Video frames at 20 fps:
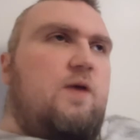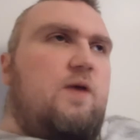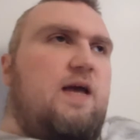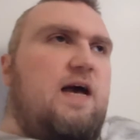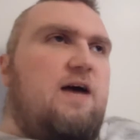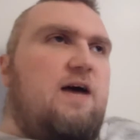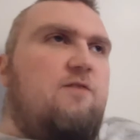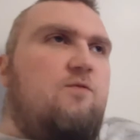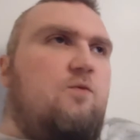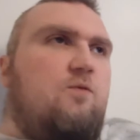
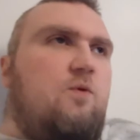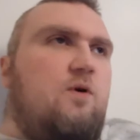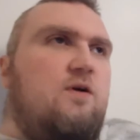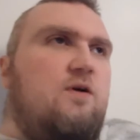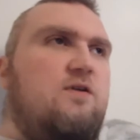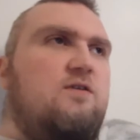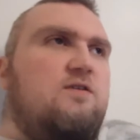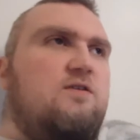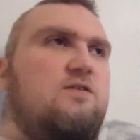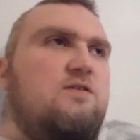have
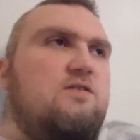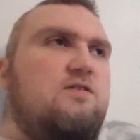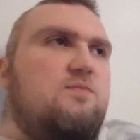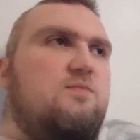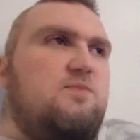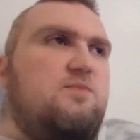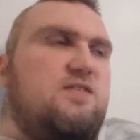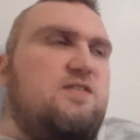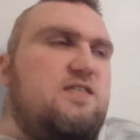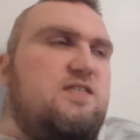one
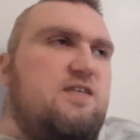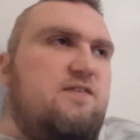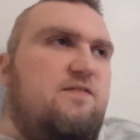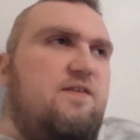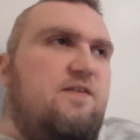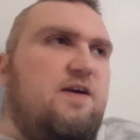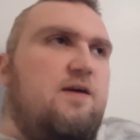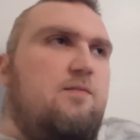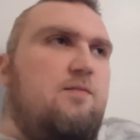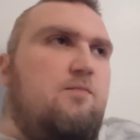
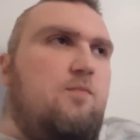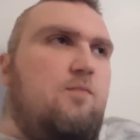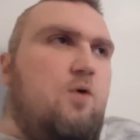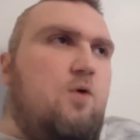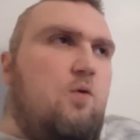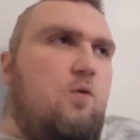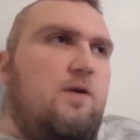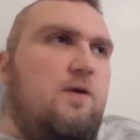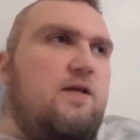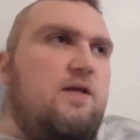specific
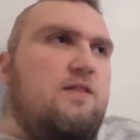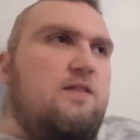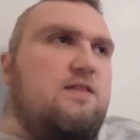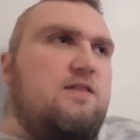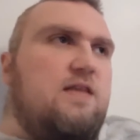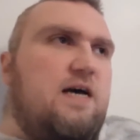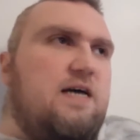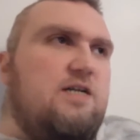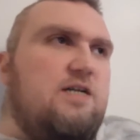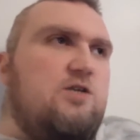moment
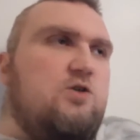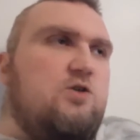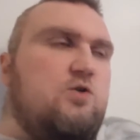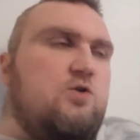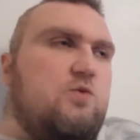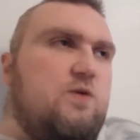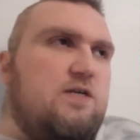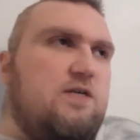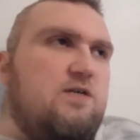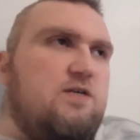that
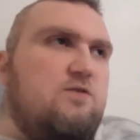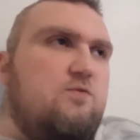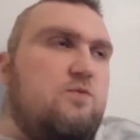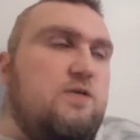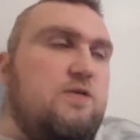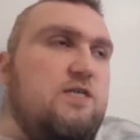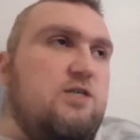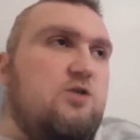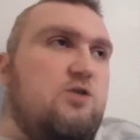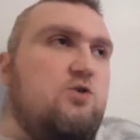trigger
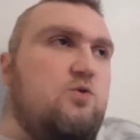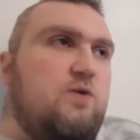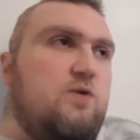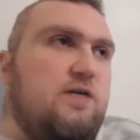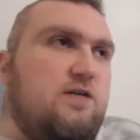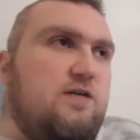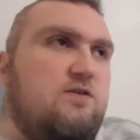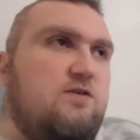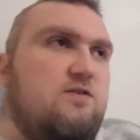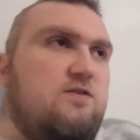
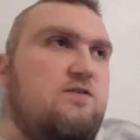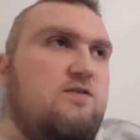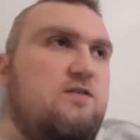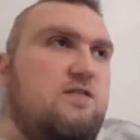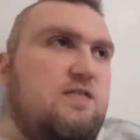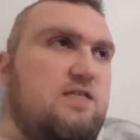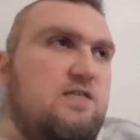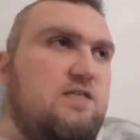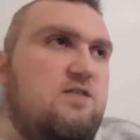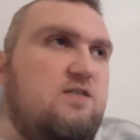re-triggers
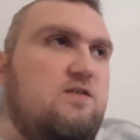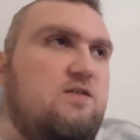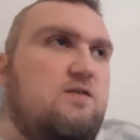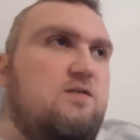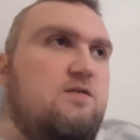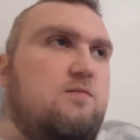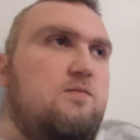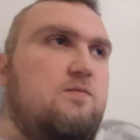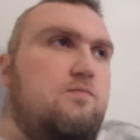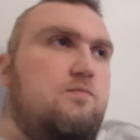
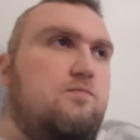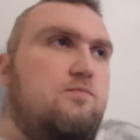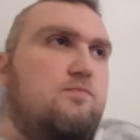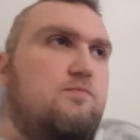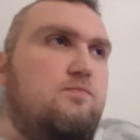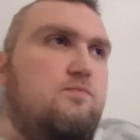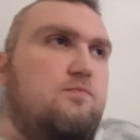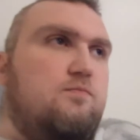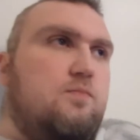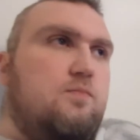this
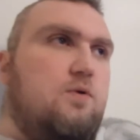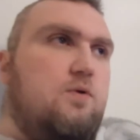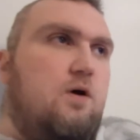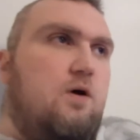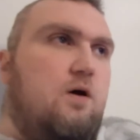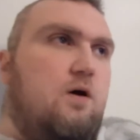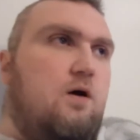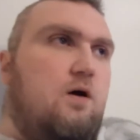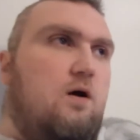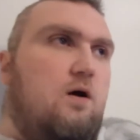
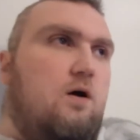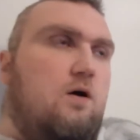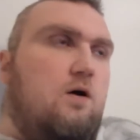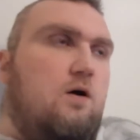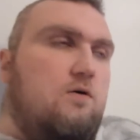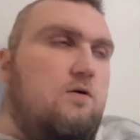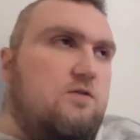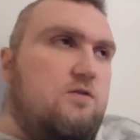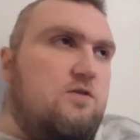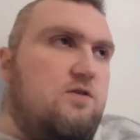
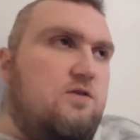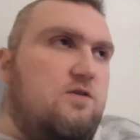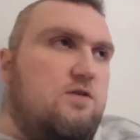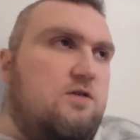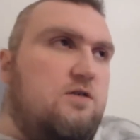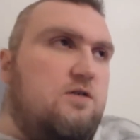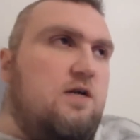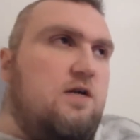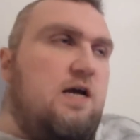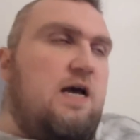
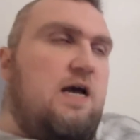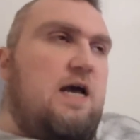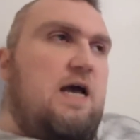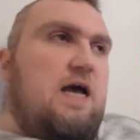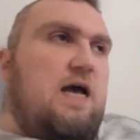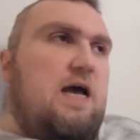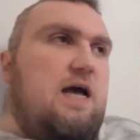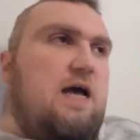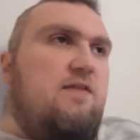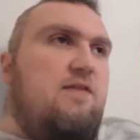alter
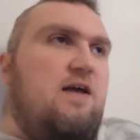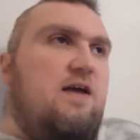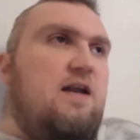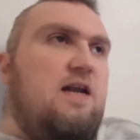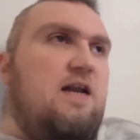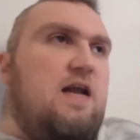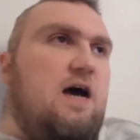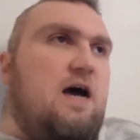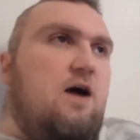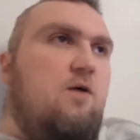and then
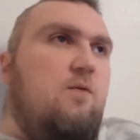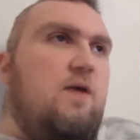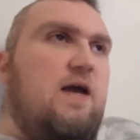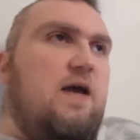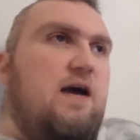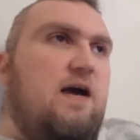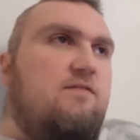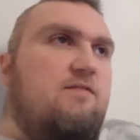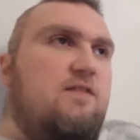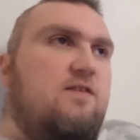now we
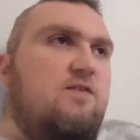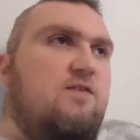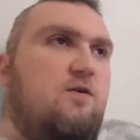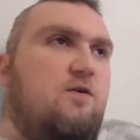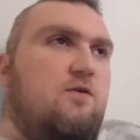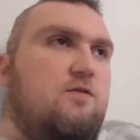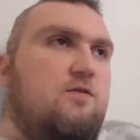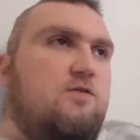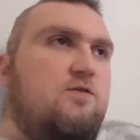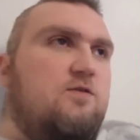have this
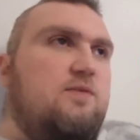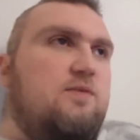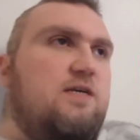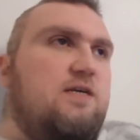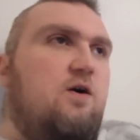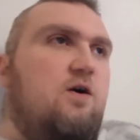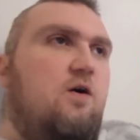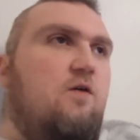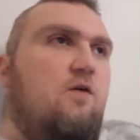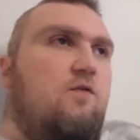alter
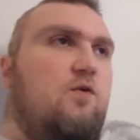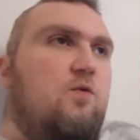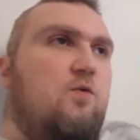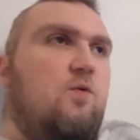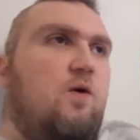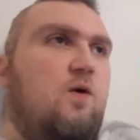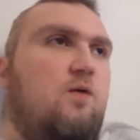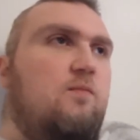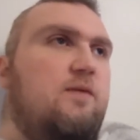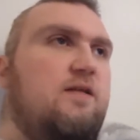be
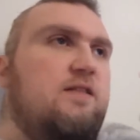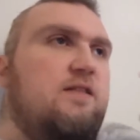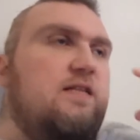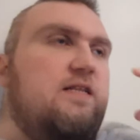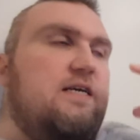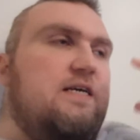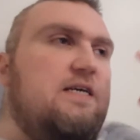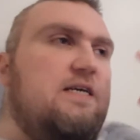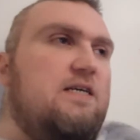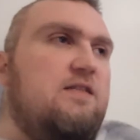
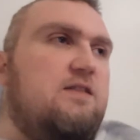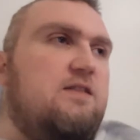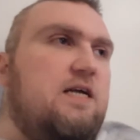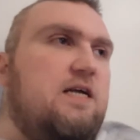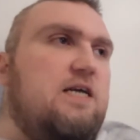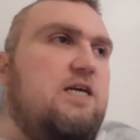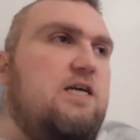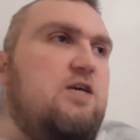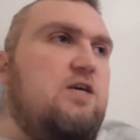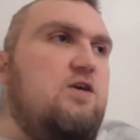overwhelmingly
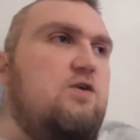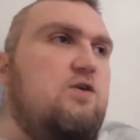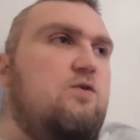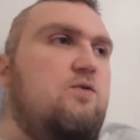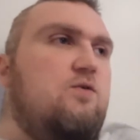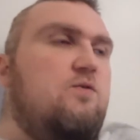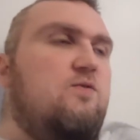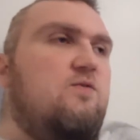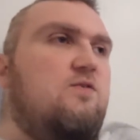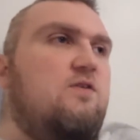like
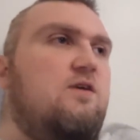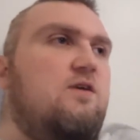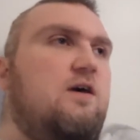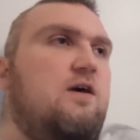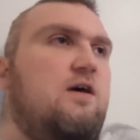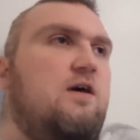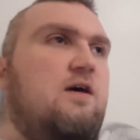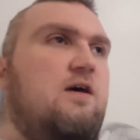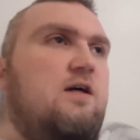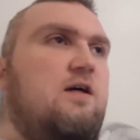used
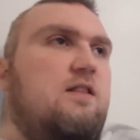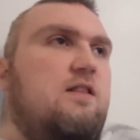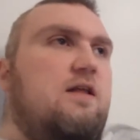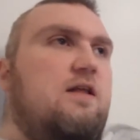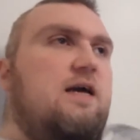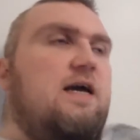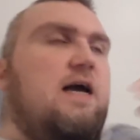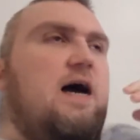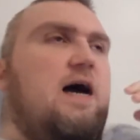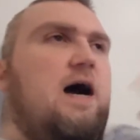
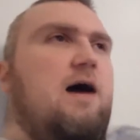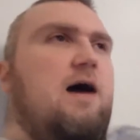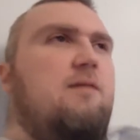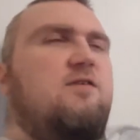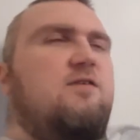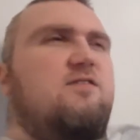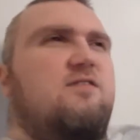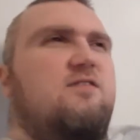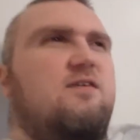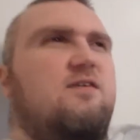like i'm
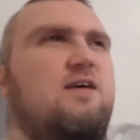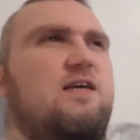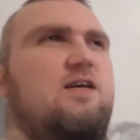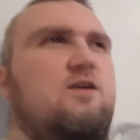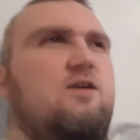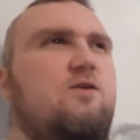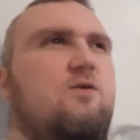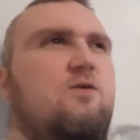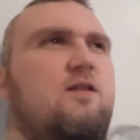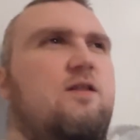just like
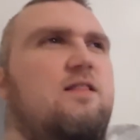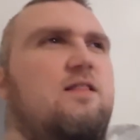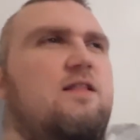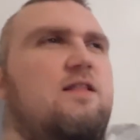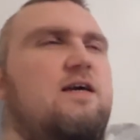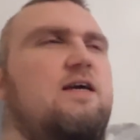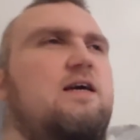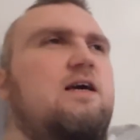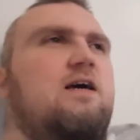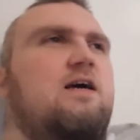you know what like